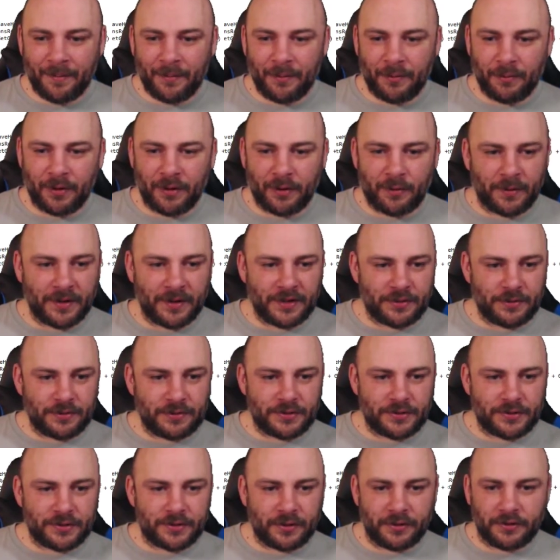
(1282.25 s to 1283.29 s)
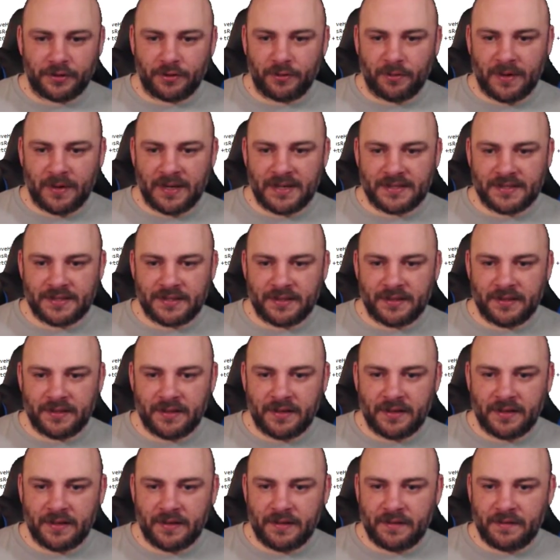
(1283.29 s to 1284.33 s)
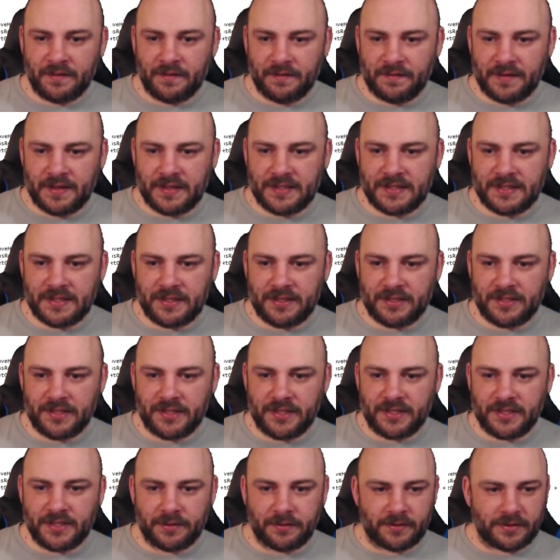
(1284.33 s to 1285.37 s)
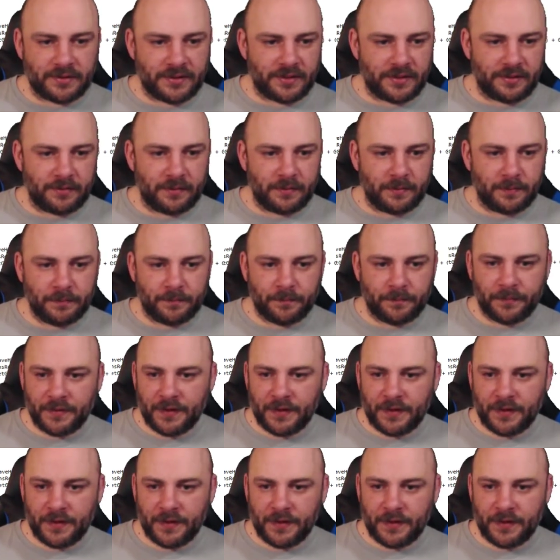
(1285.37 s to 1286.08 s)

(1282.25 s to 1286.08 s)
We're going to start quest VCG00.